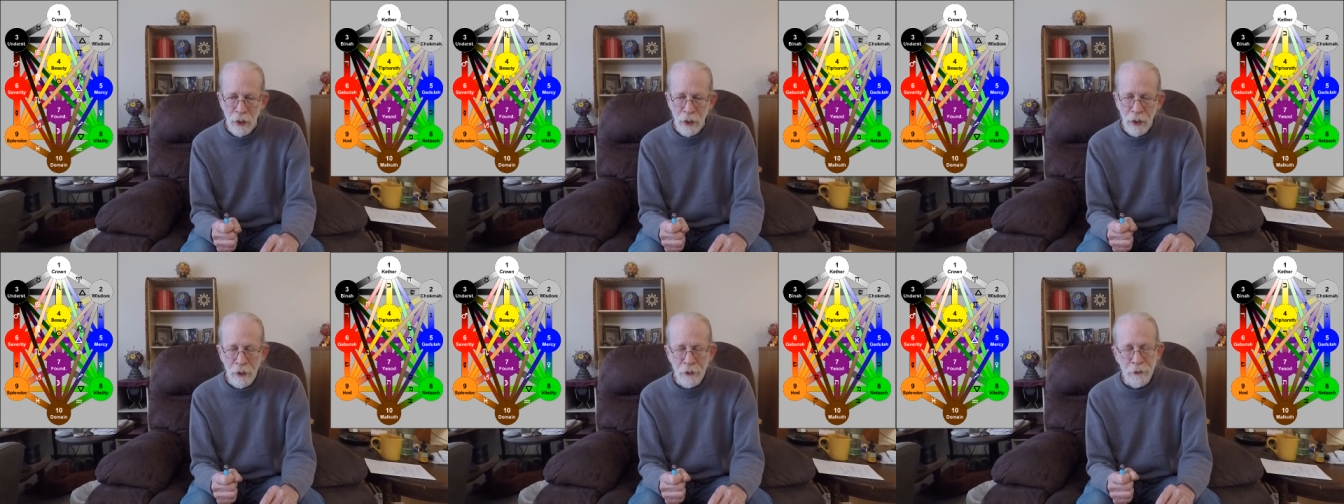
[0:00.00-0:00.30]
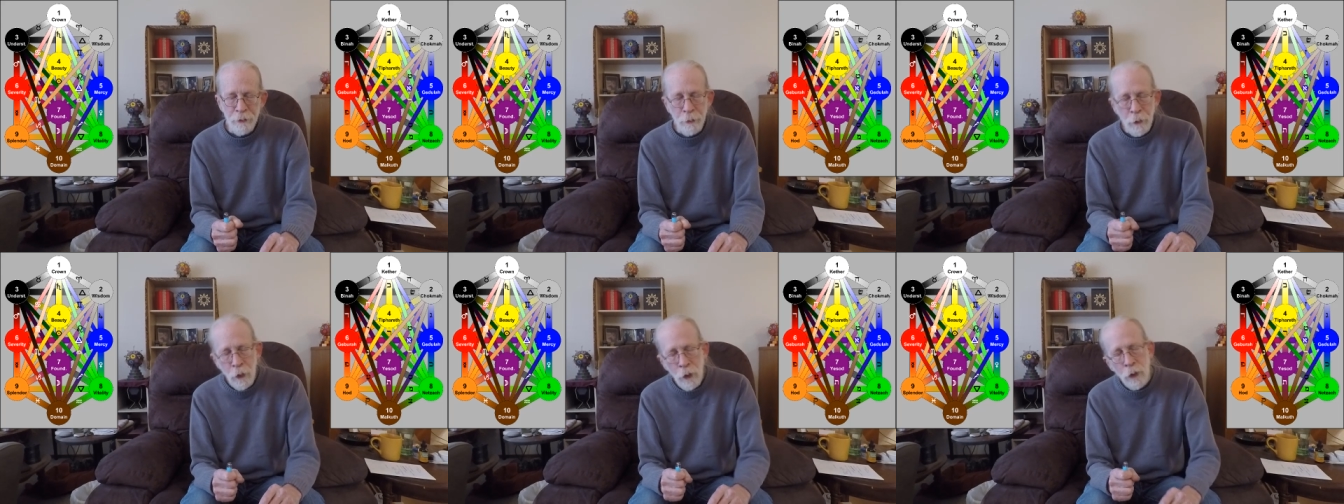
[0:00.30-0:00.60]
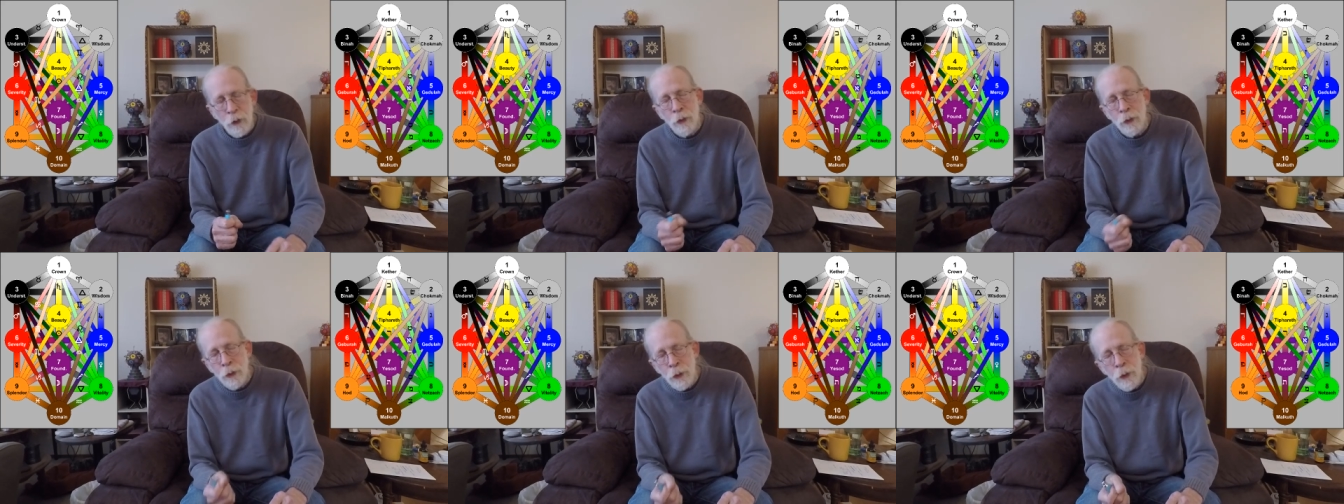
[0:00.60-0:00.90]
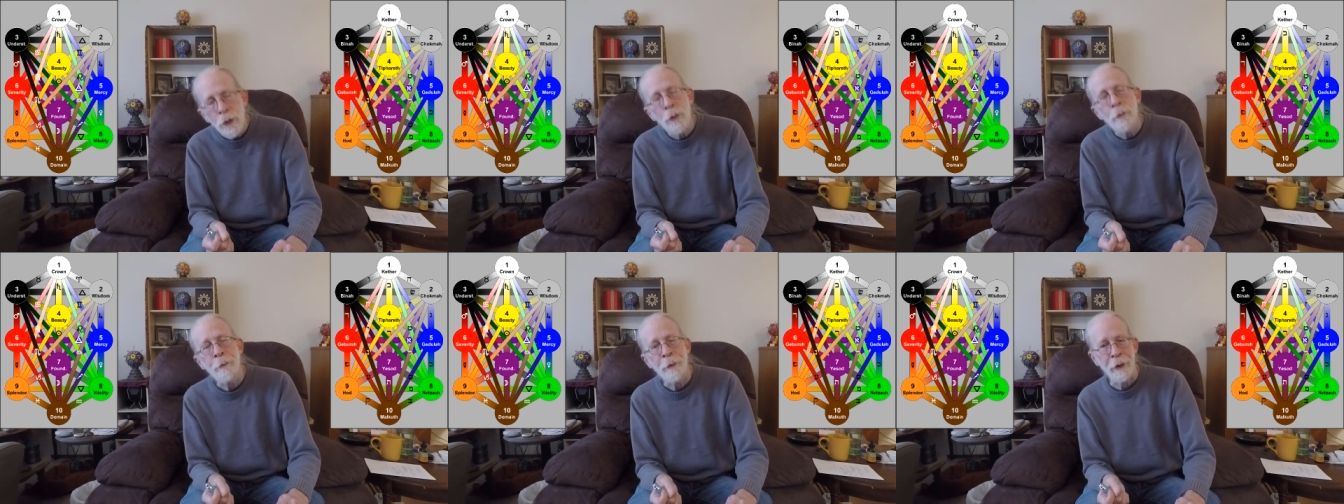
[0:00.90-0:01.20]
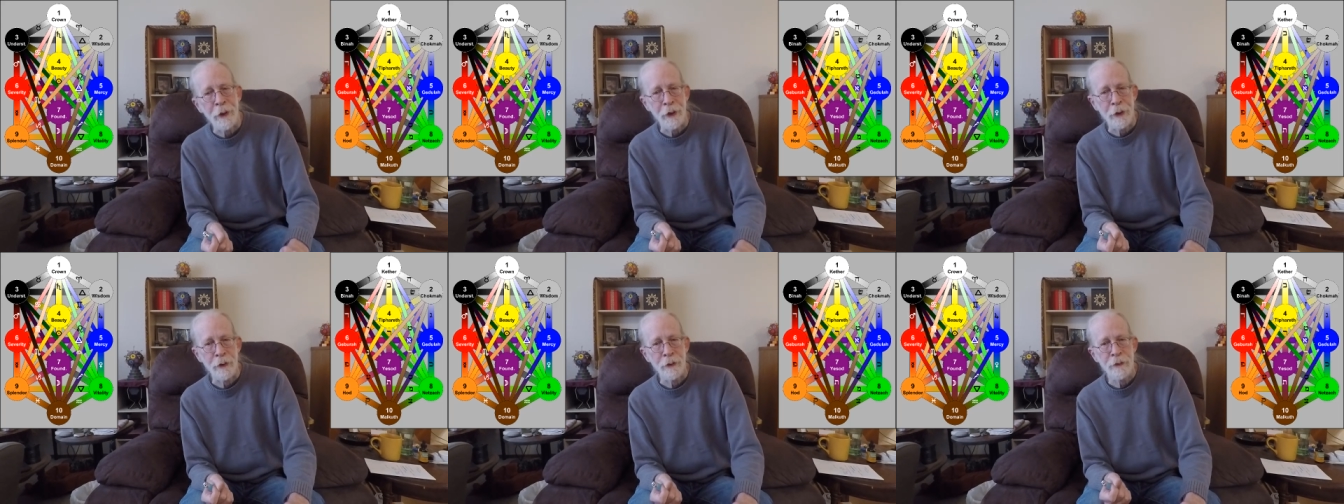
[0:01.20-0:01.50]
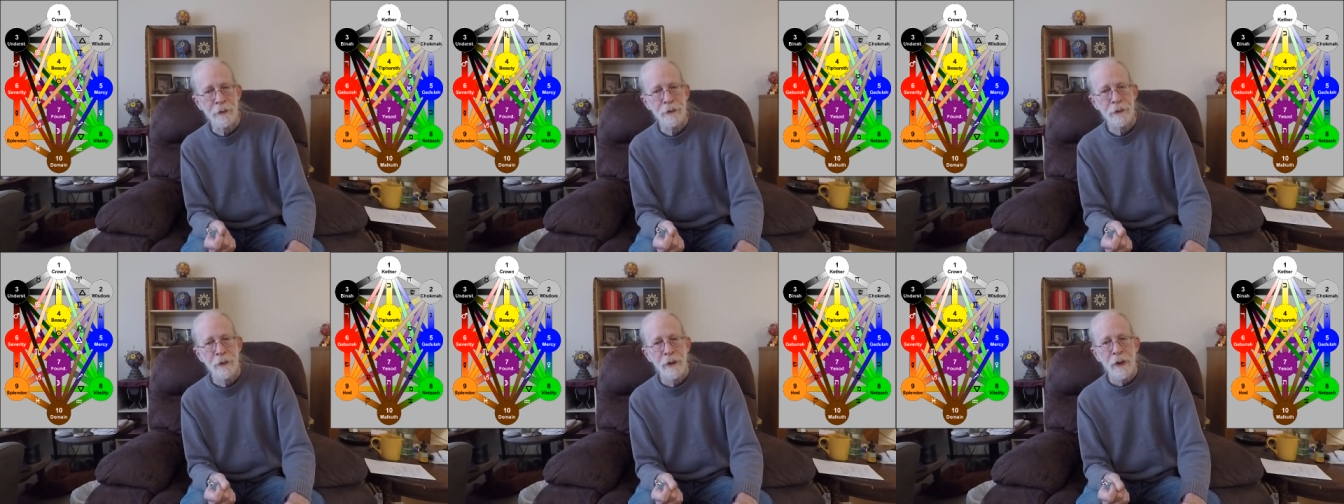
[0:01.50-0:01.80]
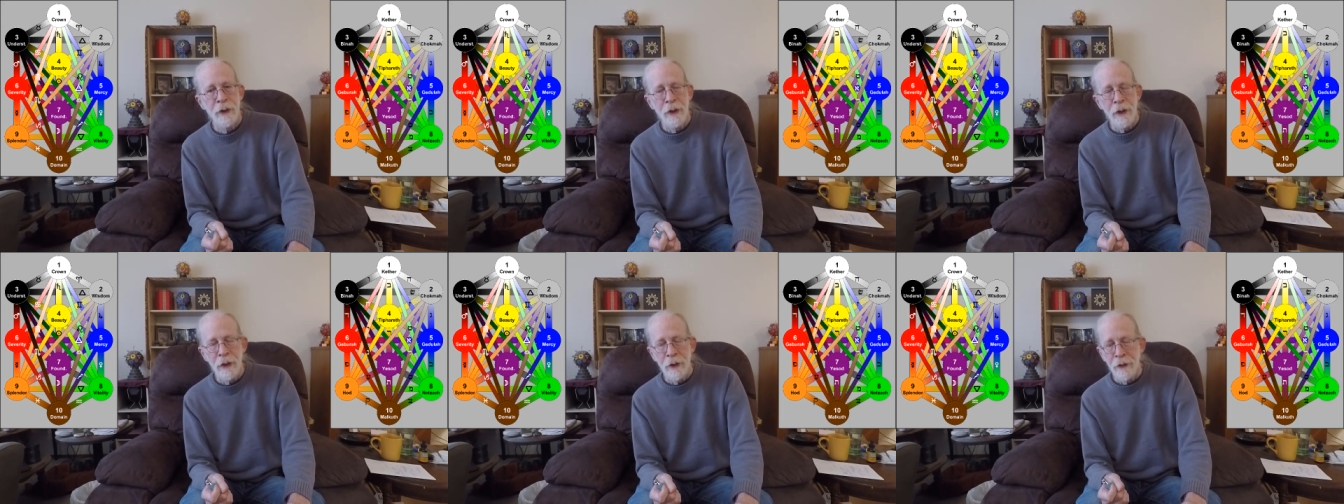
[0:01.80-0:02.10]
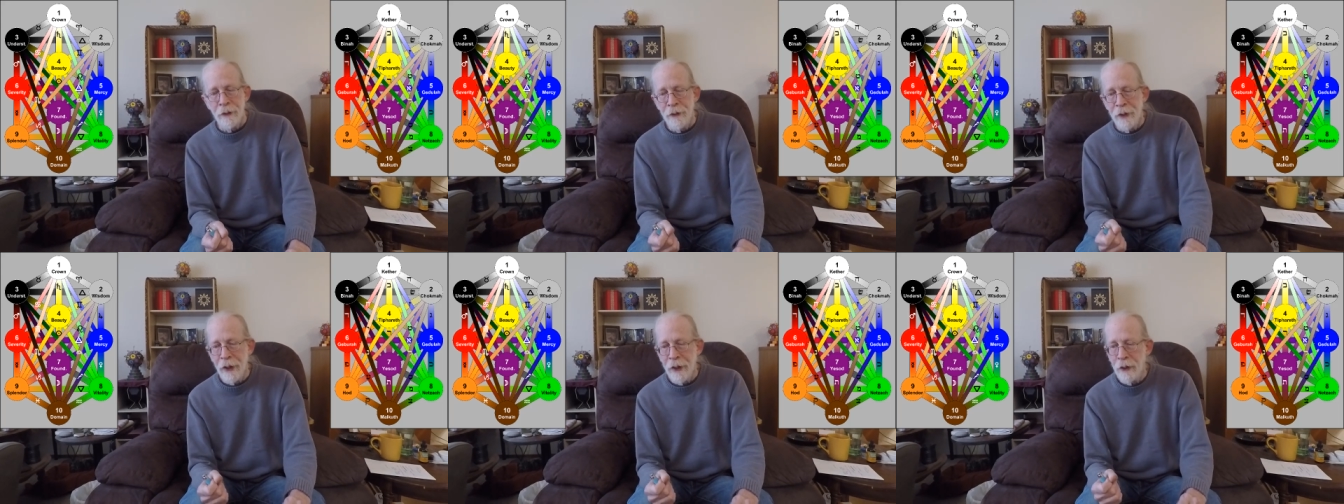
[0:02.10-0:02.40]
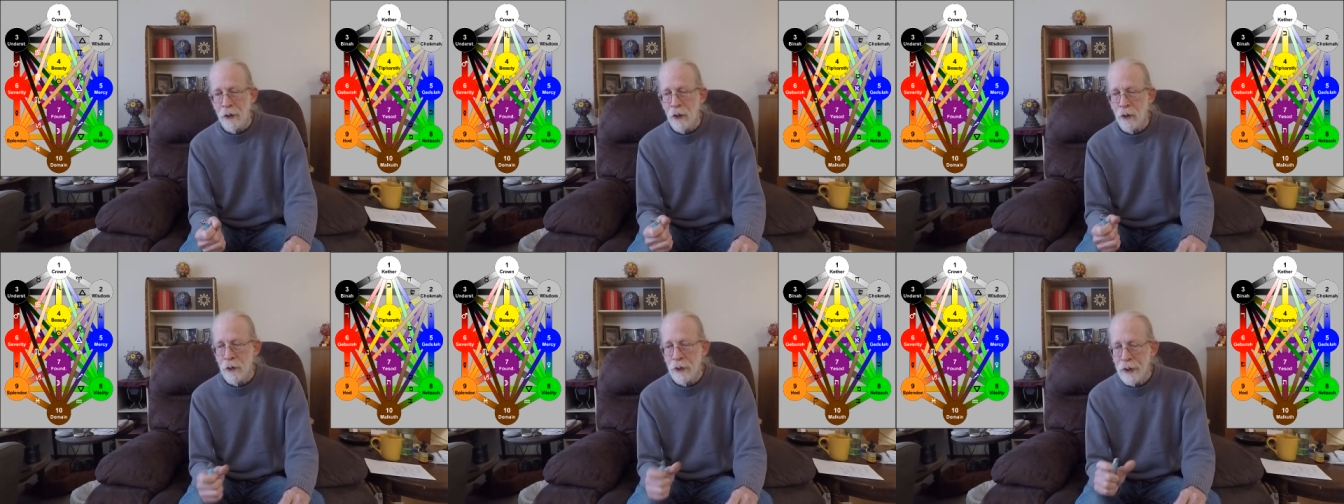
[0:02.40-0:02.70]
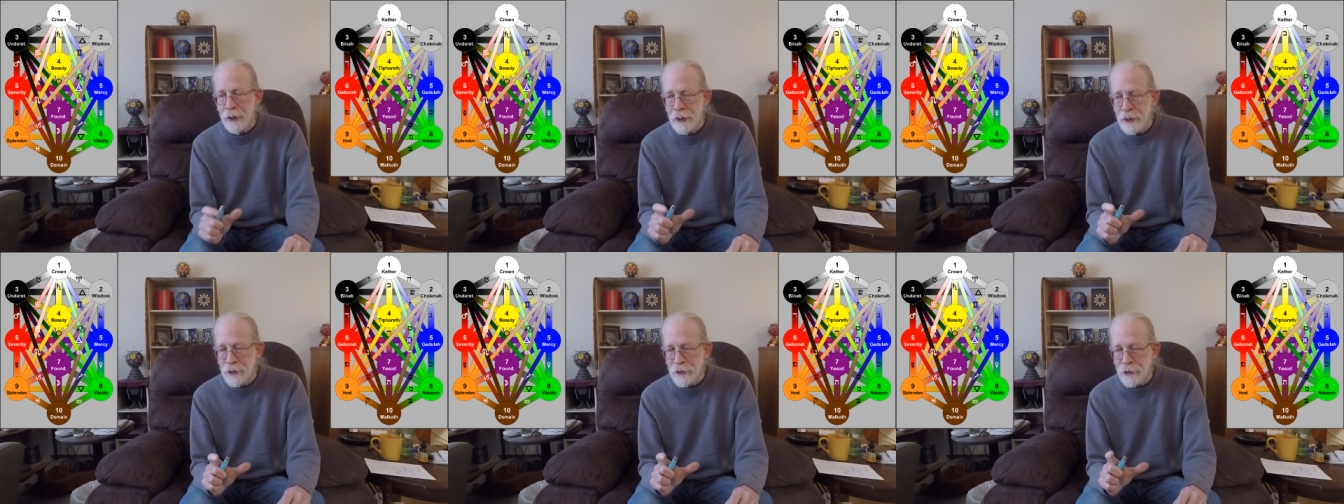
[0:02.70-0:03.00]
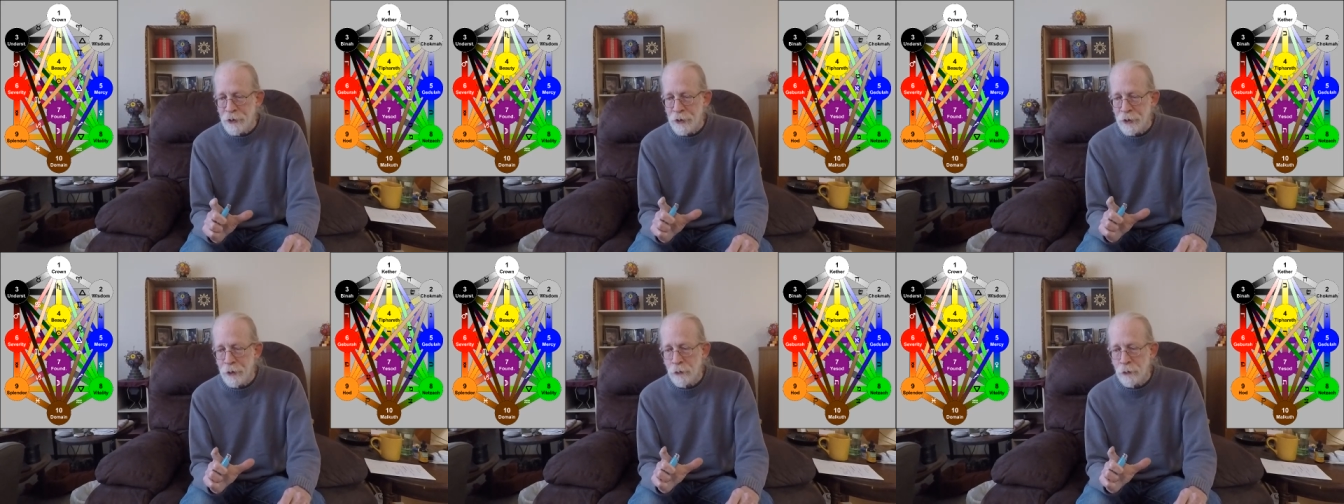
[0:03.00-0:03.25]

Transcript: It's more groupings. They are each